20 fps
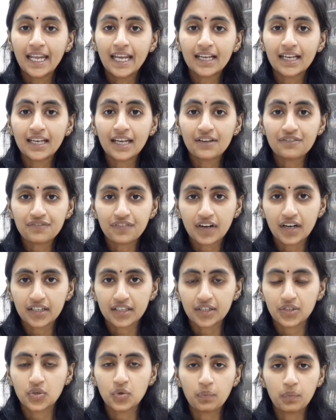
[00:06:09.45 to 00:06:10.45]
an
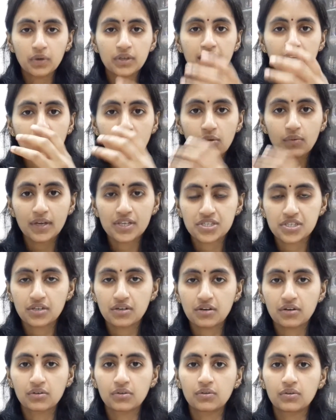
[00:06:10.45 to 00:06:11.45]
effort to put their question
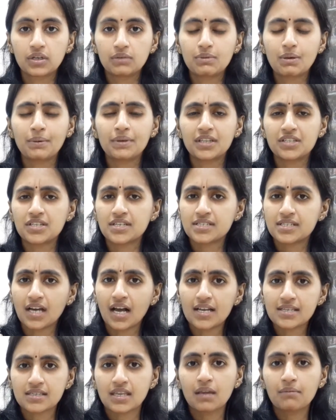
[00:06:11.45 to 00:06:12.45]
on Google. Maybe they're just
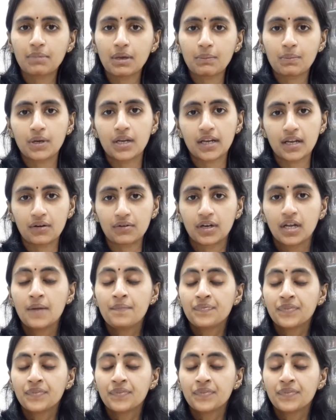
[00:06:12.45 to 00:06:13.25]
asking people around.